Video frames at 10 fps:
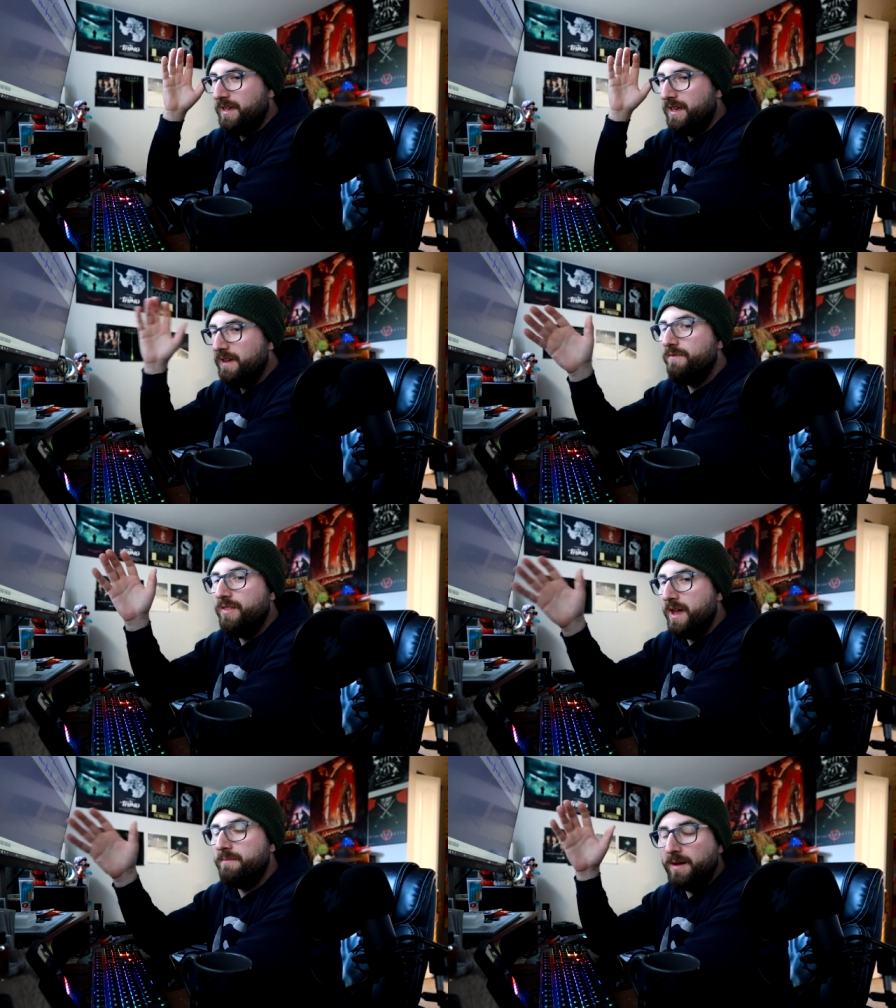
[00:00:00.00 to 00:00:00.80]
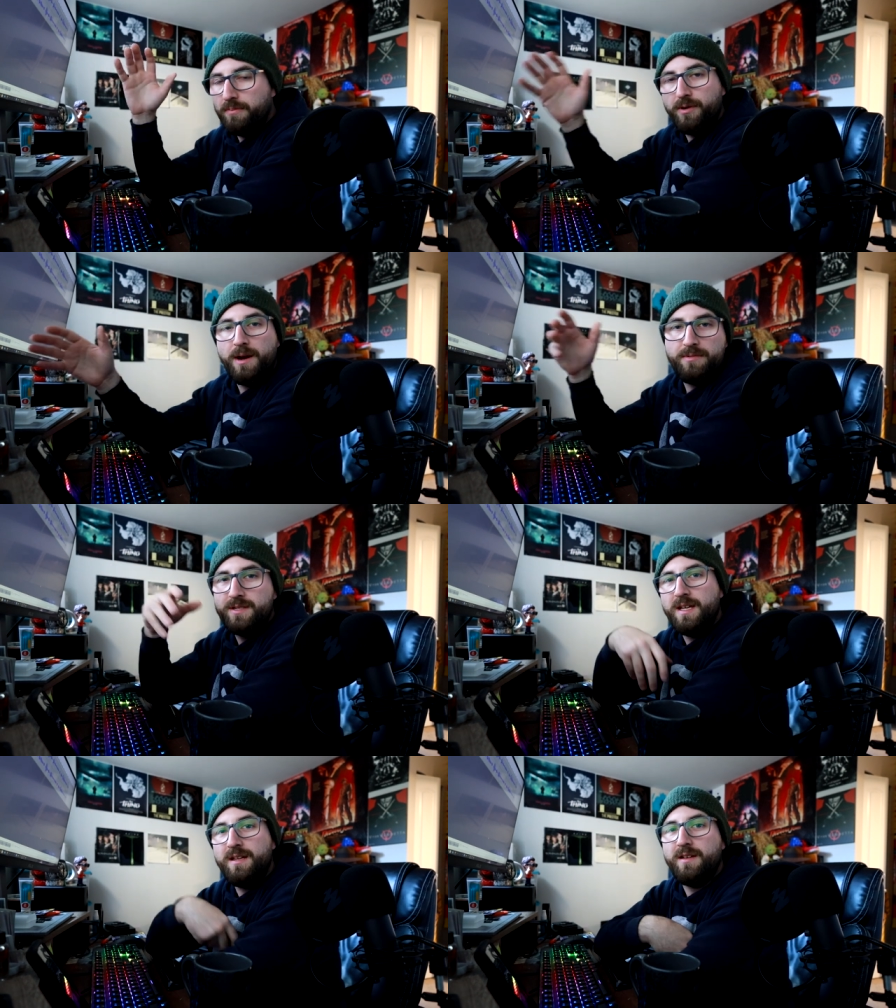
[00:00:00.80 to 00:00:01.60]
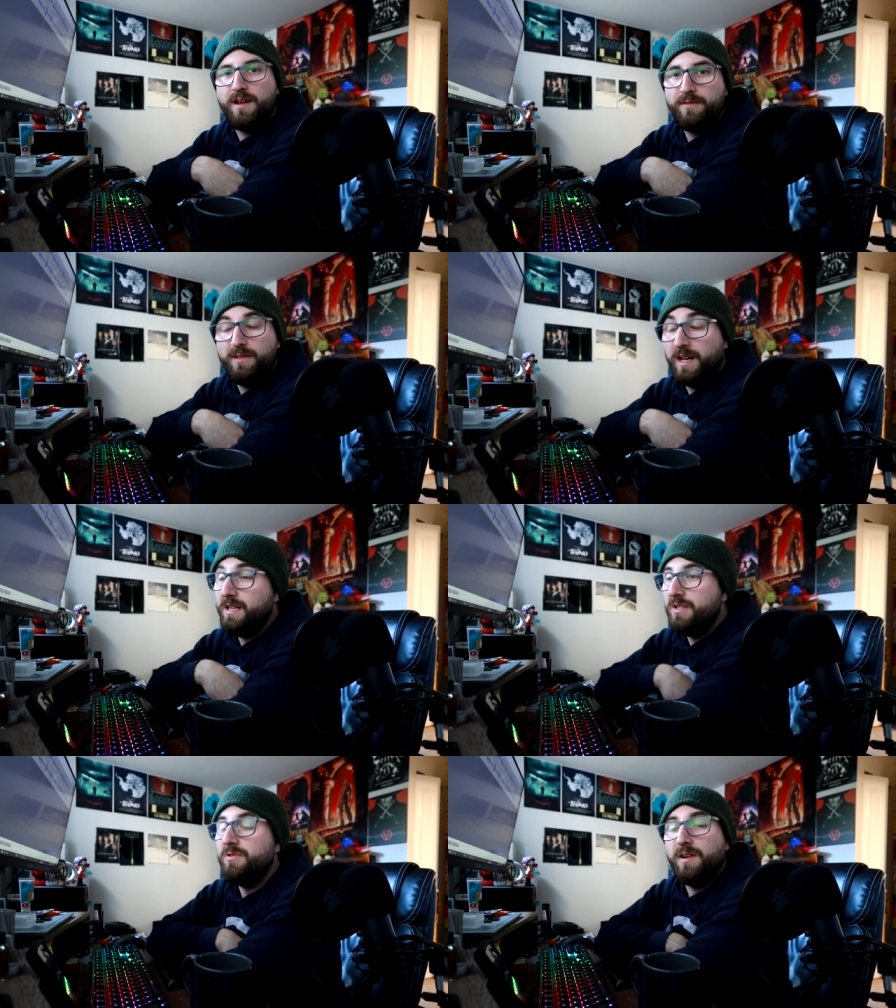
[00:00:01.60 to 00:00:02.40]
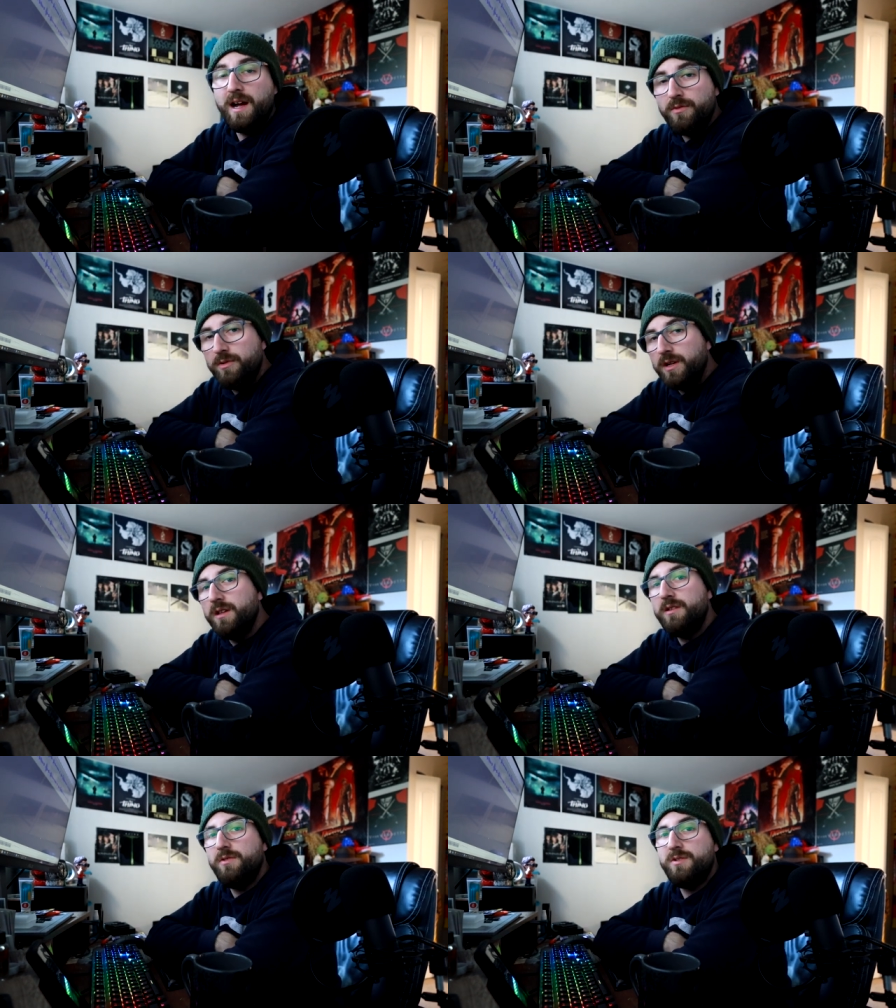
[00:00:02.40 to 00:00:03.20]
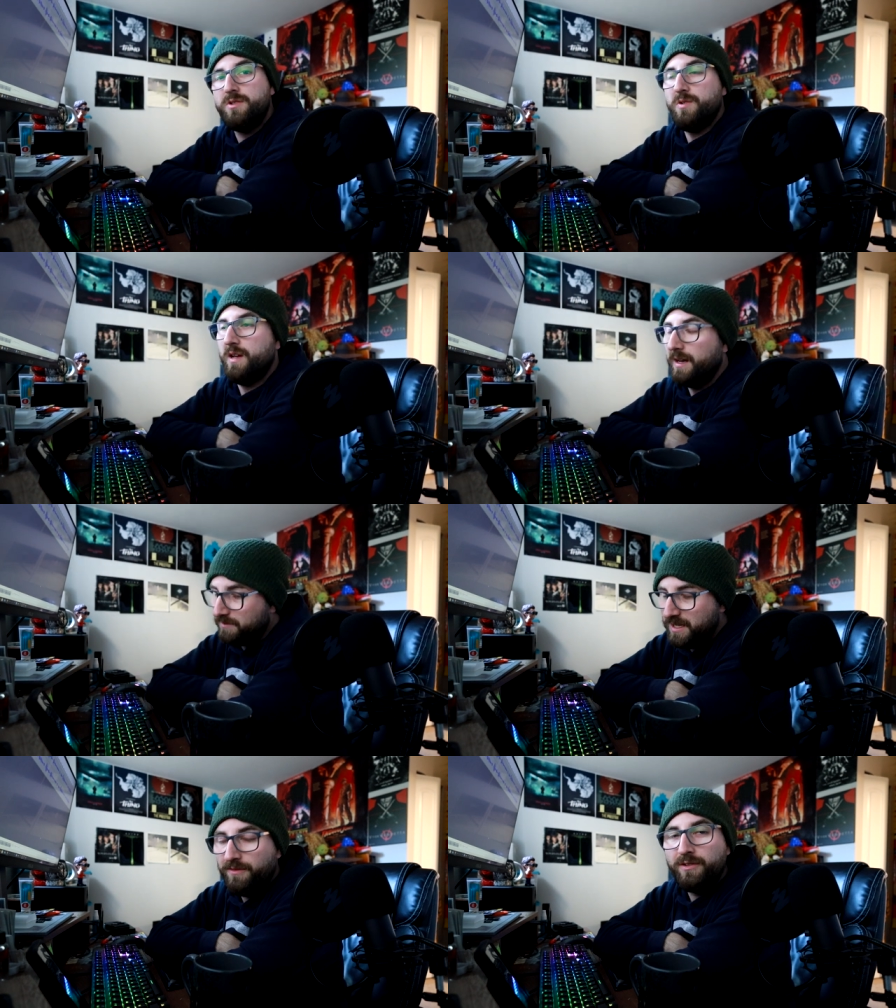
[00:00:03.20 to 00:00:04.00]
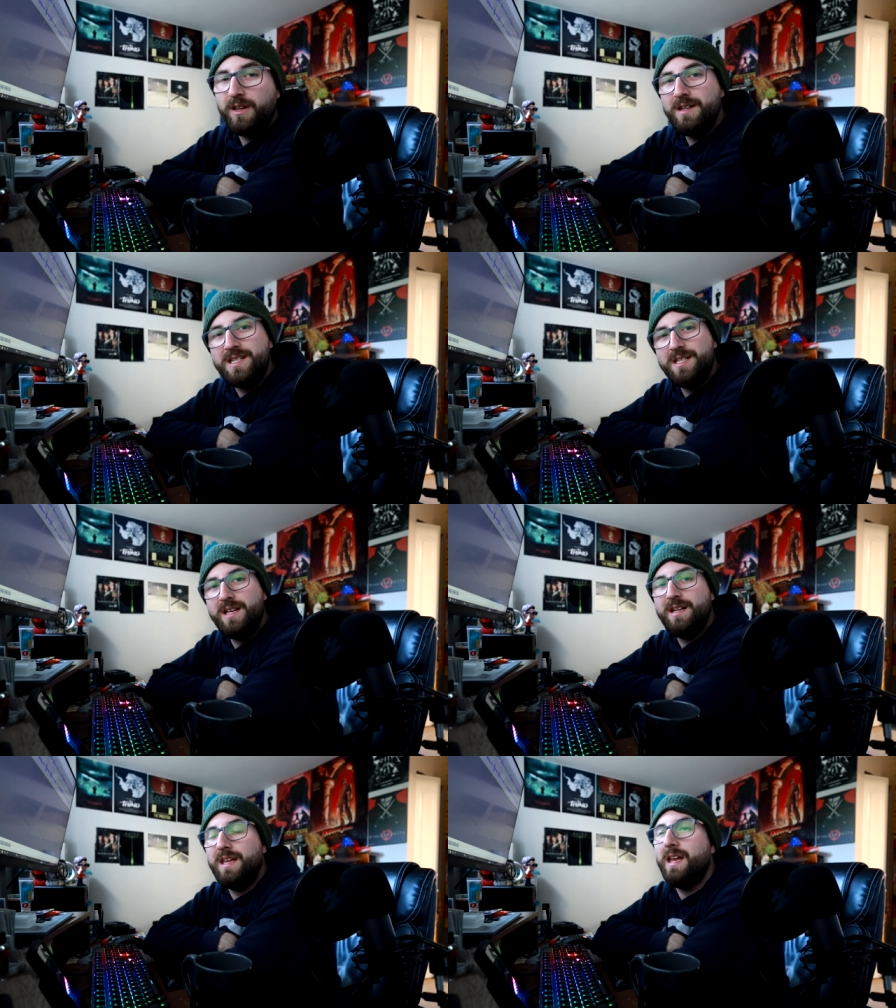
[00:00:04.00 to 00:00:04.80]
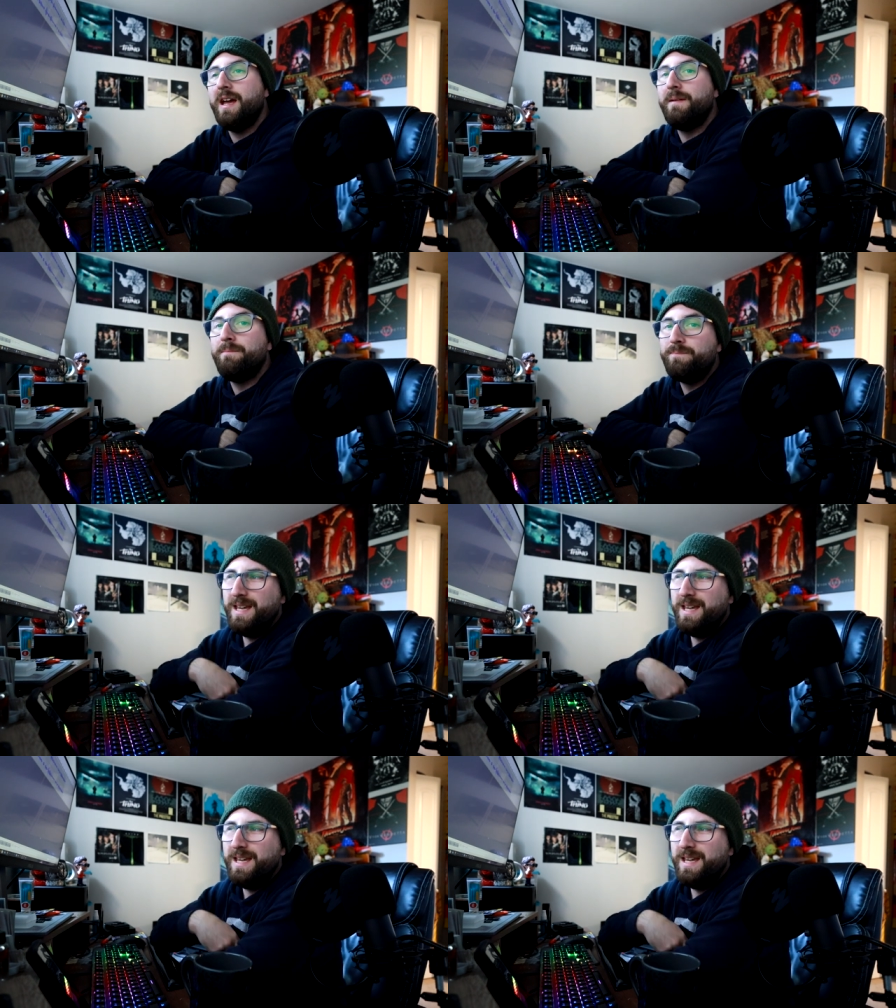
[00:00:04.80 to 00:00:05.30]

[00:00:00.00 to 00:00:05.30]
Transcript: give them a proper send off. And I do. I really do enjoy it. I'm definitely going to see it again.